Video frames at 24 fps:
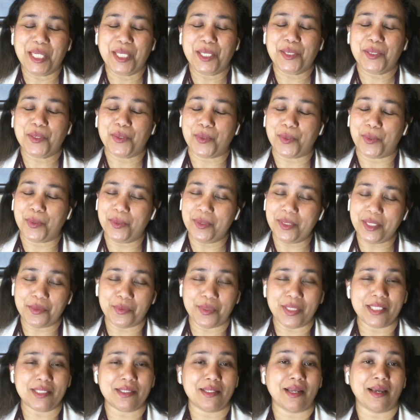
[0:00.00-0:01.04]
The only
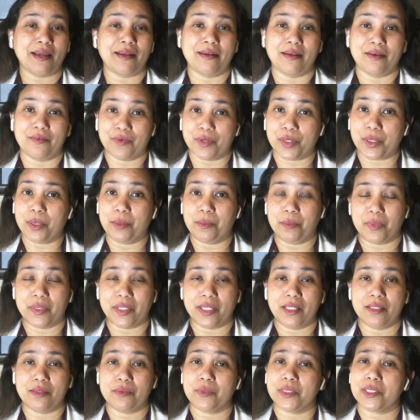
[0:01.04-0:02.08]
reason I never
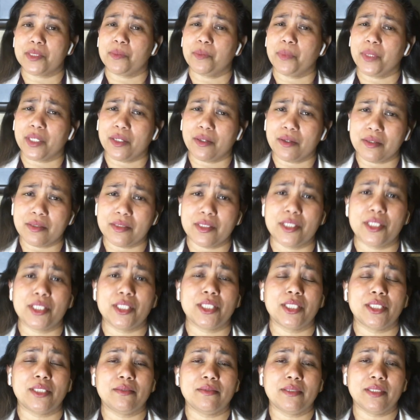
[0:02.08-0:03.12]
complained was
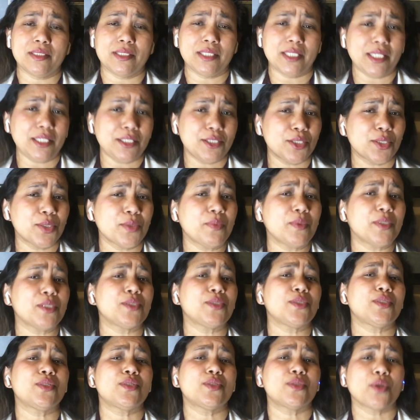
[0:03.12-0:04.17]
because the teacher was
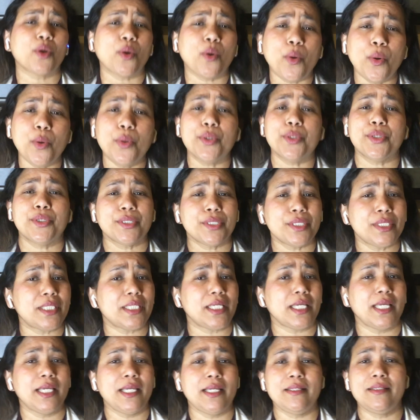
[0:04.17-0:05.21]
so good
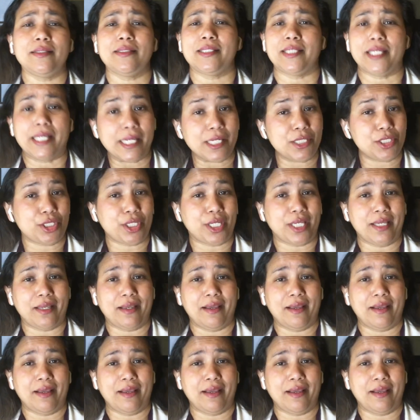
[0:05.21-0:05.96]
in teaching.